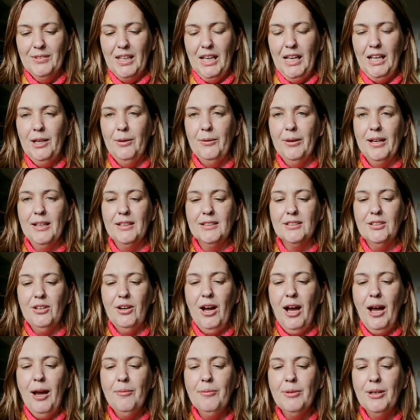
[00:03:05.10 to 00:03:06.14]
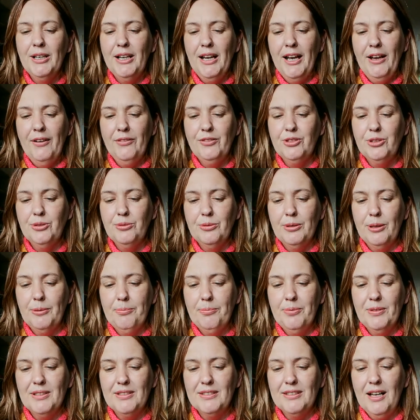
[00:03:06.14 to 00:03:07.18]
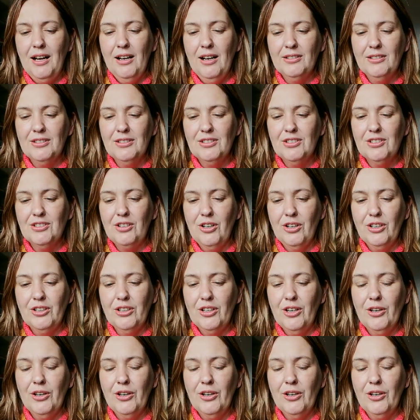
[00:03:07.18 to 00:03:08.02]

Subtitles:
Anyway, so I'm gonna have to rip this out and start